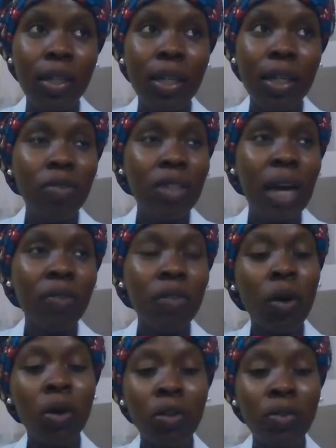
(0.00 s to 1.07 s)
even after
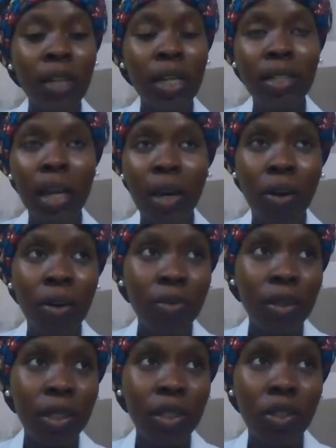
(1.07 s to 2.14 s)
all of that is
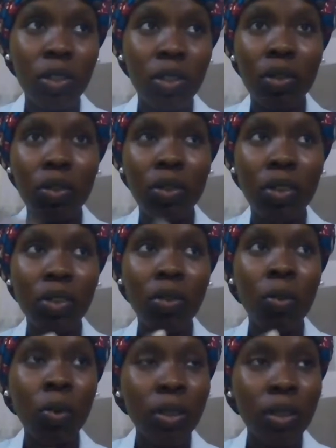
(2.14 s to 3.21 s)
accomplished, you still
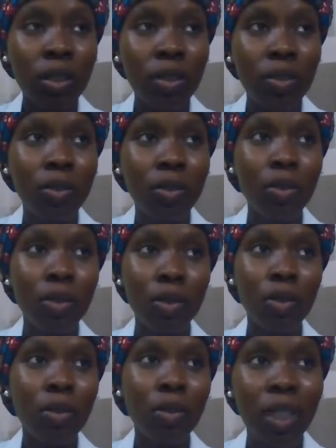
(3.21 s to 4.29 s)
want
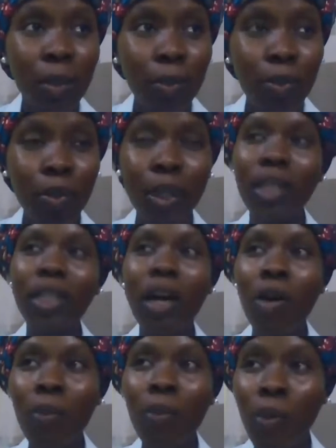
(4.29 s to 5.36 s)
to keep bringing
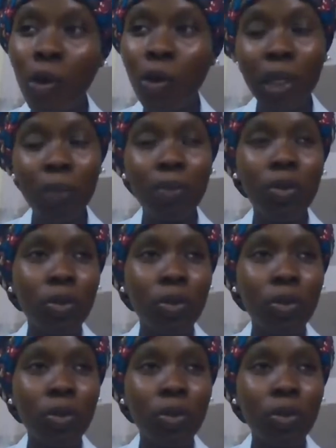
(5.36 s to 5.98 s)
out more people